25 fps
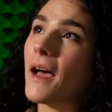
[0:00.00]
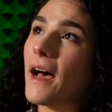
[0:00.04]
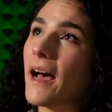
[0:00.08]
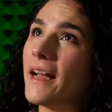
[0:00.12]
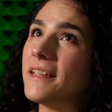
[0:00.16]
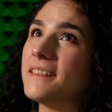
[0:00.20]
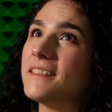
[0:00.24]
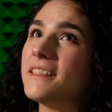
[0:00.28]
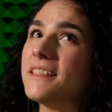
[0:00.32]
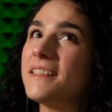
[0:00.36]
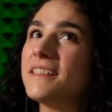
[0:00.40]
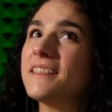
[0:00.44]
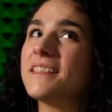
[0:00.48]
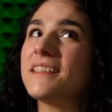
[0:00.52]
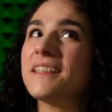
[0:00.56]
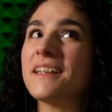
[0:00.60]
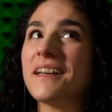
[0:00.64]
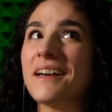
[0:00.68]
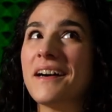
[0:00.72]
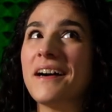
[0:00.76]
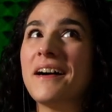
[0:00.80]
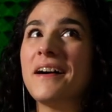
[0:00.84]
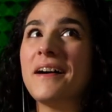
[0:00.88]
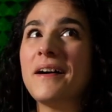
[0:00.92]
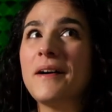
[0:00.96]
I think
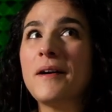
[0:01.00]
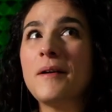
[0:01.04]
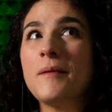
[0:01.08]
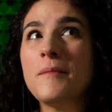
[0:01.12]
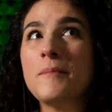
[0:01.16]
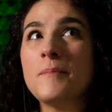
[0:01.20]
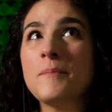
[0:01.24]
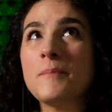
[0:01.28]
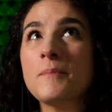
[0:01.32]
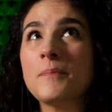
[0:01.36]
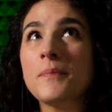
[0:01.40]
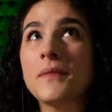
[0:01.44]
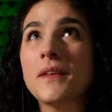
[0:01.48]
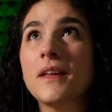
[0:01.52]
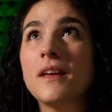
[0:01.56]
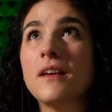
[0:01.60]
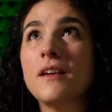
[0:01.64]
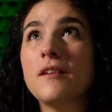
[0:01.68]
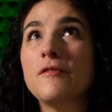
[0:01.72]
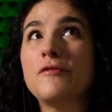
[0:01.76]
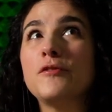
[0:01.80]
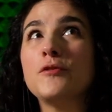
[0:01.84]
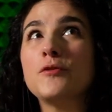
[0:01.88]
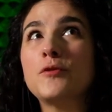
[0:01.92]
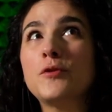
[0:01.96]
um,
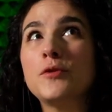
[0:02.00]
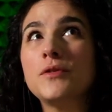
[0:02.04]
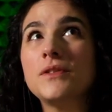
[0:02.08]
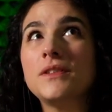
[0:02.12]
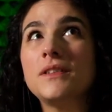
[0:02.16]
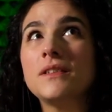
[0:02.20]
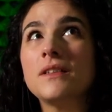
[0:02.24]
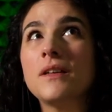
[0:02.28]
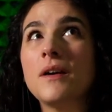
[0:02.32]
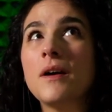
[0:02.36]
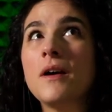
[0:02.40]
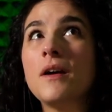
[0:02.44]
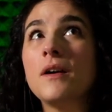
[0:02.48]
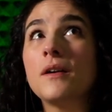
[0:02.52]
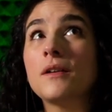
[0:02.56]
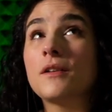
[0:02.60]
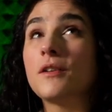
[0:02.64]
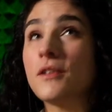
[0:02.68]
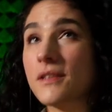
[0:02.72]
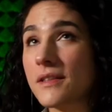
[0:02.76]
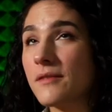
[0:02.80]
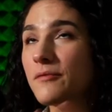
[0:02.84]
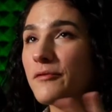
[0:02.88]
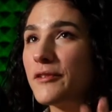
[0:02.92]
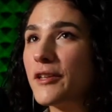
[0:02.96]
if you could,
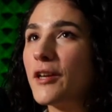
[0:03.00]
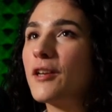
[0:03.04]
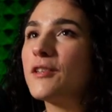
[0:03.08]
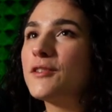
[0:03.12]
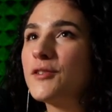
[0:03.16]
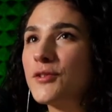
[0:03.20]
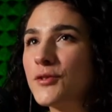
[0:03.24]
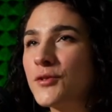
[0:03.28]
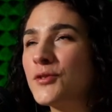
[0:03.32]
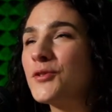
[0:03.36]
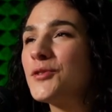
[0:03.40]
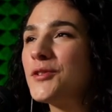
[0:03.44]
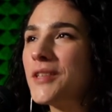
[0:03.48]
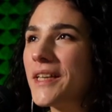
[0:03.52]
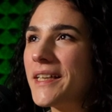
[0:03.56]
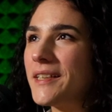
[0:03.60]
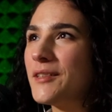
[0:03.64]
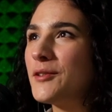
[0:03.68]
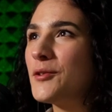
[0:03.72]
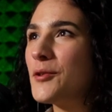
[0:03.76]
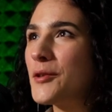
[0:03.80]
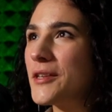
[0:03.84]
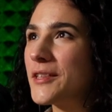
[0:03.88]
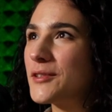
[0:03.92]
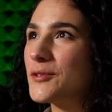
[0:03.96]
because we are t- today
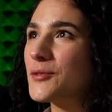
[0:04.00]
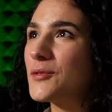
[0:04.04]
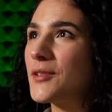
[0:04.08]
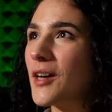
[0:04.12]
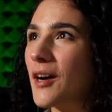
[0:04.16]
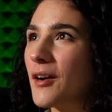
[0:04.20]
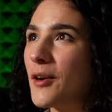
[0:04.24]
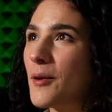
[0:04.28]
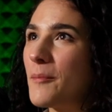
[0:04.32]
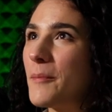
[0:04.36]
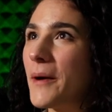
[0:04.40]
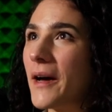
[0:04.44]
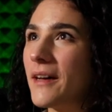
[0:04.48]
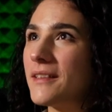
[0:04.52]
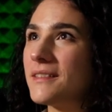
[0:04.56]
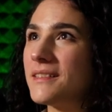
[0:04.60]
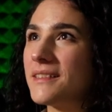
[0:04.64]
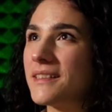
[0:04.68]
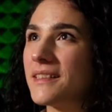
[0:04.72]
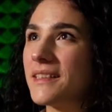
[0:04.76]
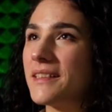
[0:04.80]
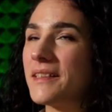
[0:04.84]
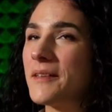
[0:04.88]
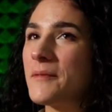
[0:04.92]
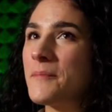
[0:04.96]
going to talk about
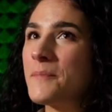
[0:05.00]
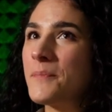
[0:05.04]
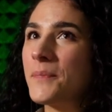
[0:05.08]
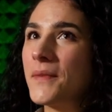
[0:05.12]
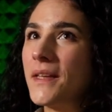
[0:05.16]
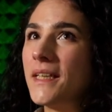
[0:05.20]
the